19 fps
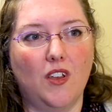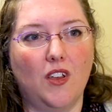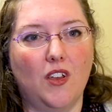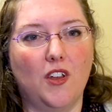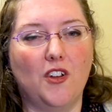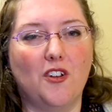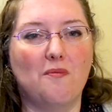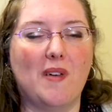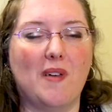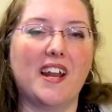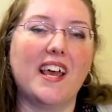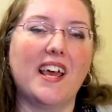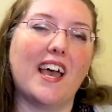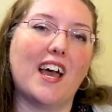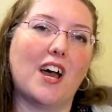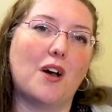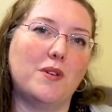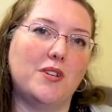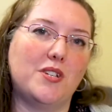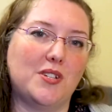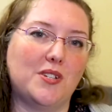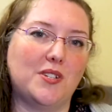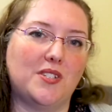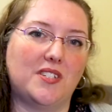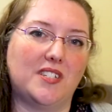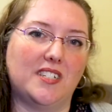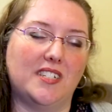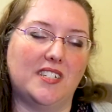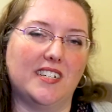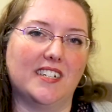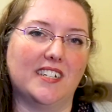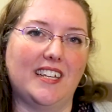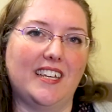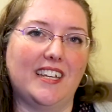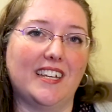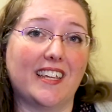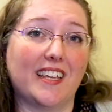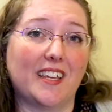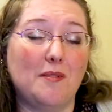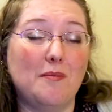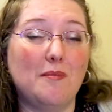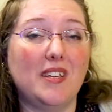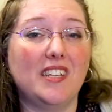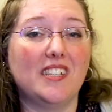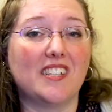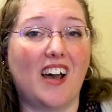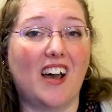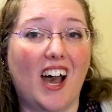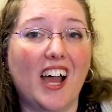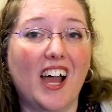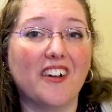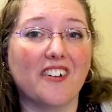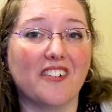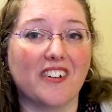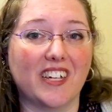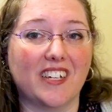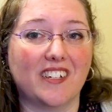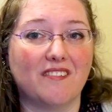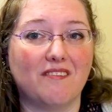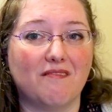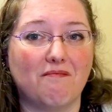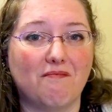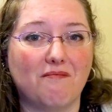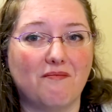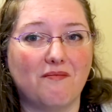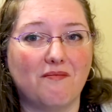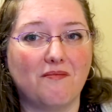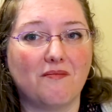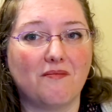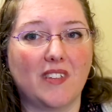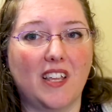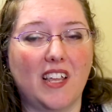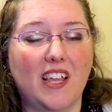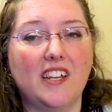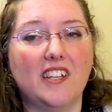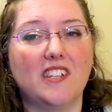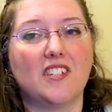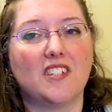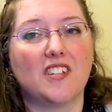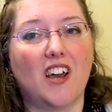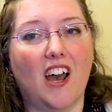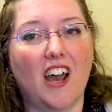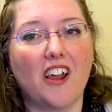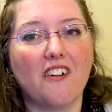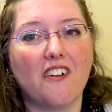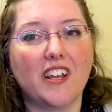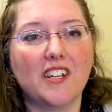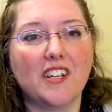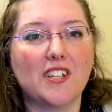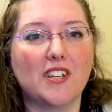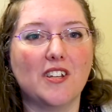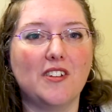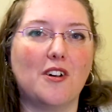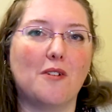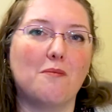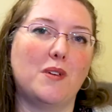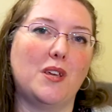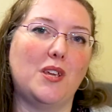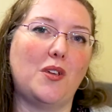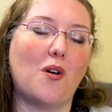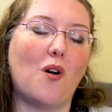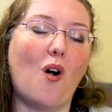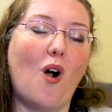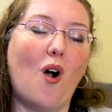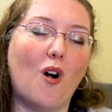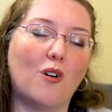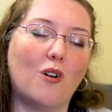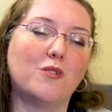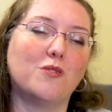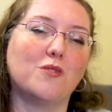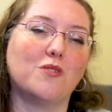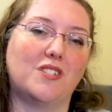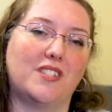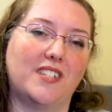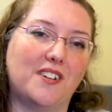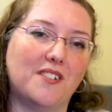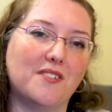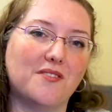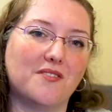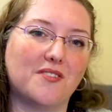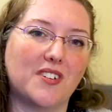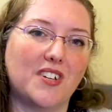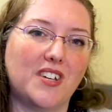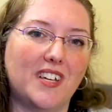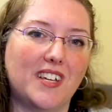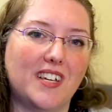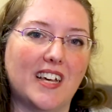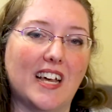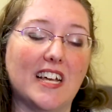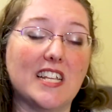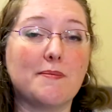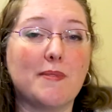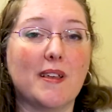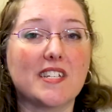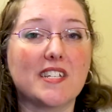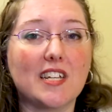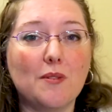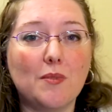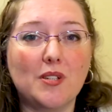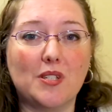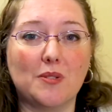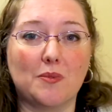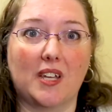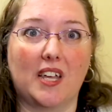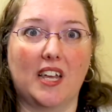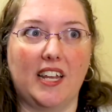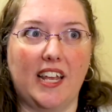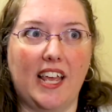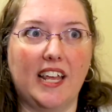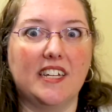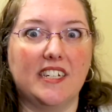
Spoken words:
No matter how we choose to deal, it can be tiring. It is tiring to not be your whole self, especially when doing it in an